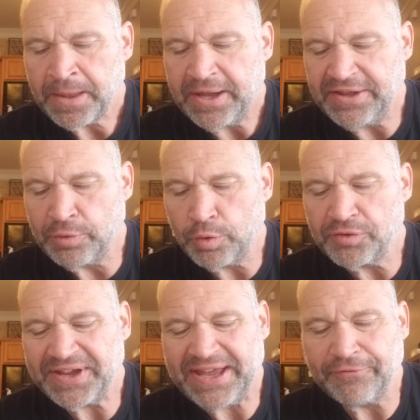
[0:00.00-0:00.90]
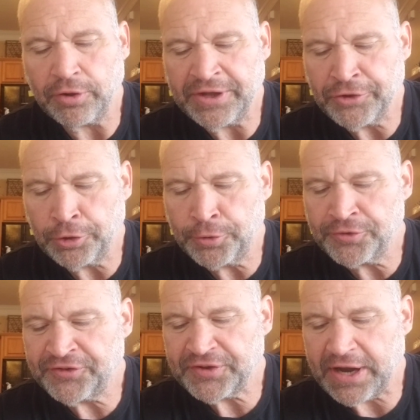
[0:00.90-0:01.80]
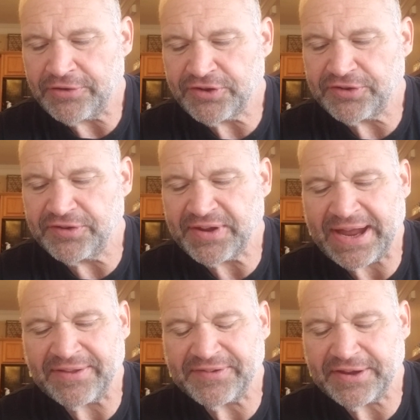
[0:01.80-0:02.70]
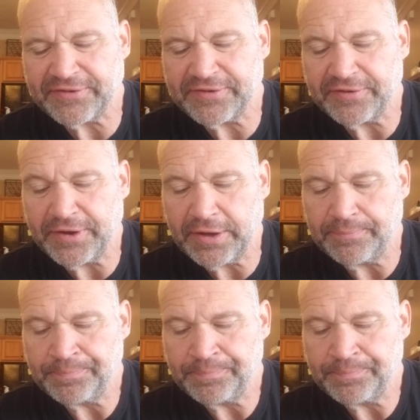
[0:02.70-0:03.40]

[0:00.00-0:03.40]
He did what was evil in the Lord's sight, just as his ancestors had done.